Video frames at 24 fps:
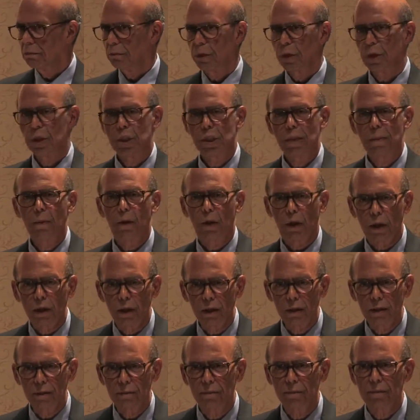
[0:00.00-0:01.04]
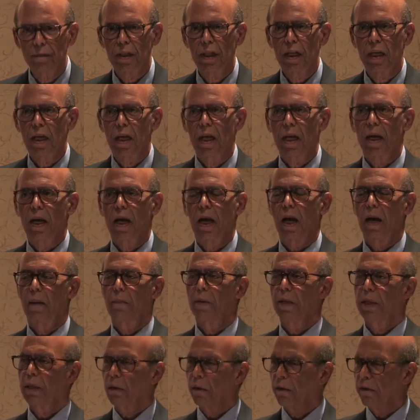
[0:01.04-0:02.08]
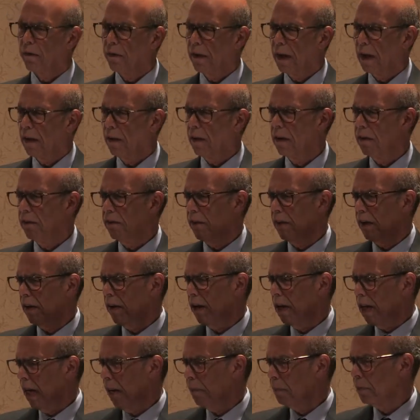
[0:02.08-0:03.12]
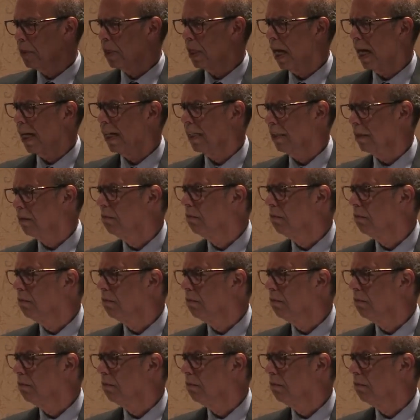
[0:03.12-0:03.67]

similar, uh, but they were very very uptight